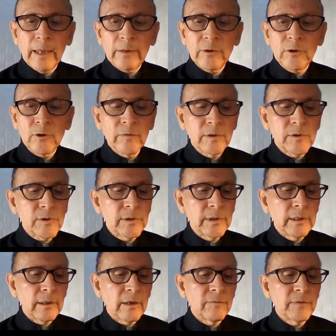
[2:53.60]
at the
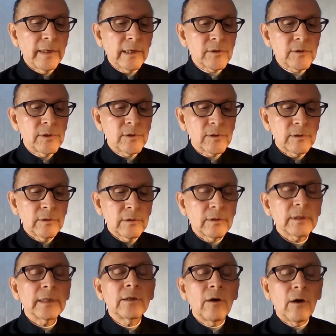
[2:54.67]
University of Texas
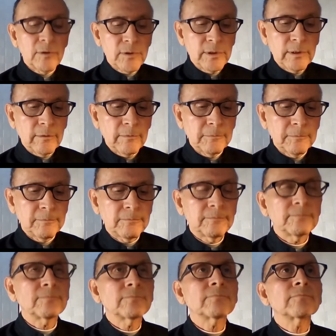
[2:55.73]
in Austin.
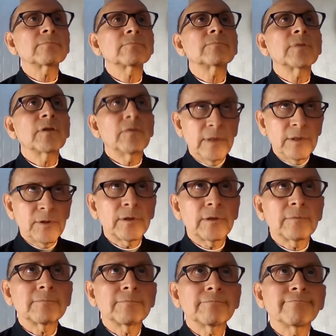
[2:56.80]

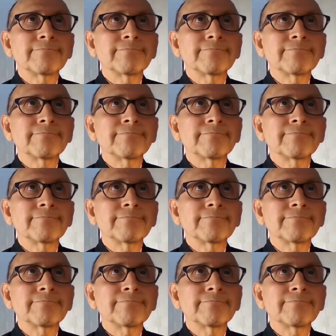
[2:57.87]
Professor.